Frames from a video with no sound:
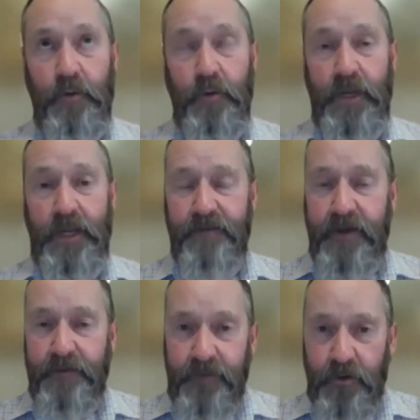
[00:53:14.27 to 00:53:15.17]
even
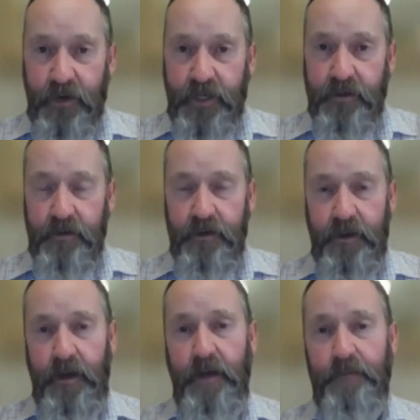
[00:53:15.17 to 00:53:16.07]
if you're in,
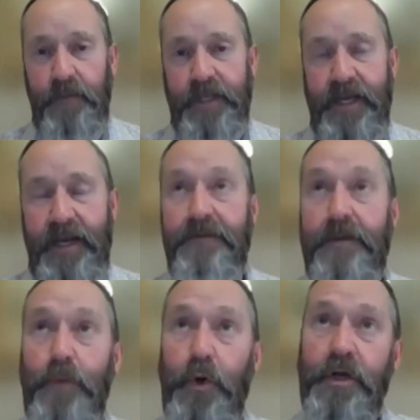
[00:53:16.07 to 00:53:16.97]
again,
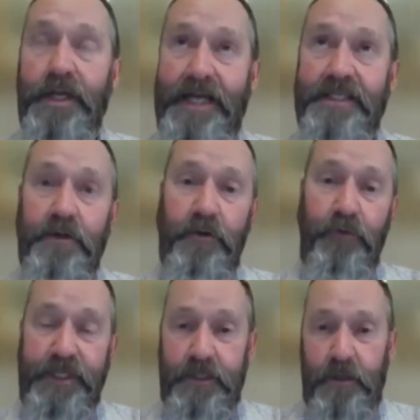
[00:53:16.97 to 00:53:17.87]
having more
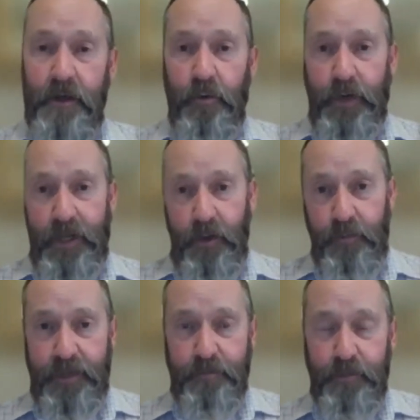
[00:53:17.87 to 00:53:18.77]
categories would help
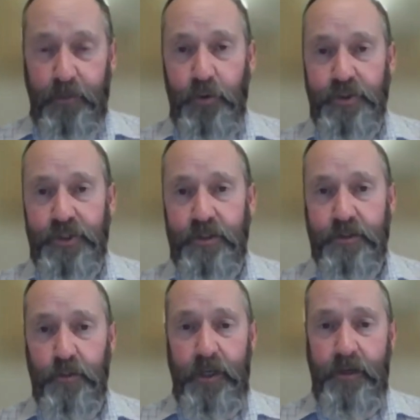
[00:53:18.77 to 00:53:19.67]
being proportionate
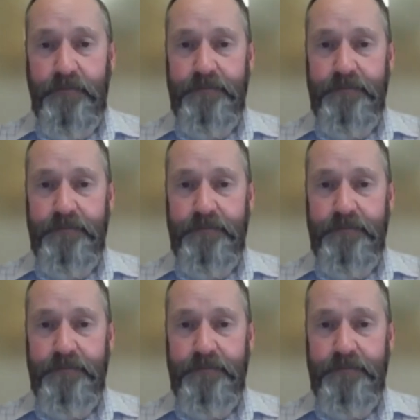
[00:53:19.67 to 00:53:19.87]
as well.